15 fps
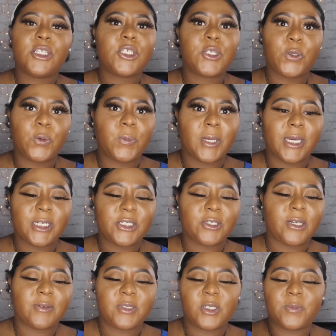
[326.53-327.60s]
too much. You
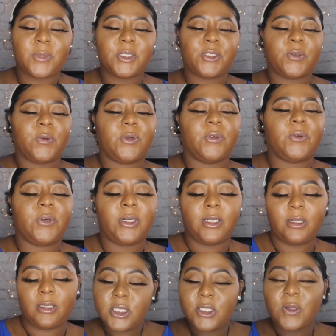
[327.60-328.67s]
don't have too much going on.
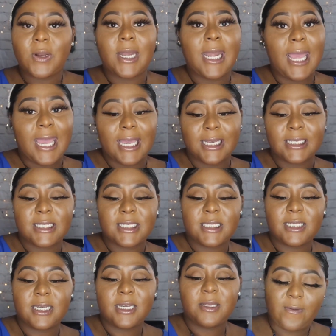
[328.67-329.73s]
So
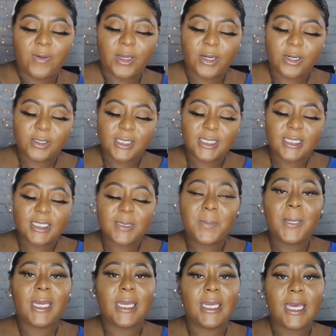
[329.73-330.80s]
next, I have here, this is
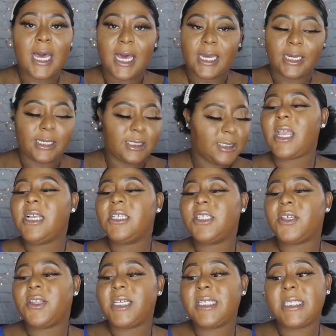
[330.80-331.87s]
Pink Ice.
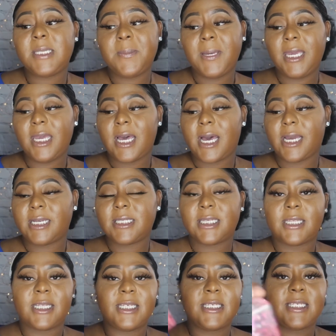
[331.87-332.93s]
So this is Pink Ice
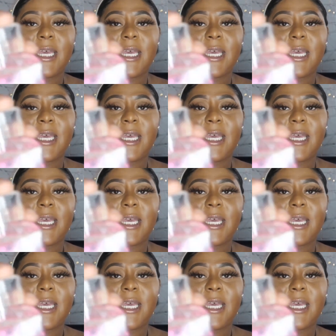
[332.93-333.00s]
and this is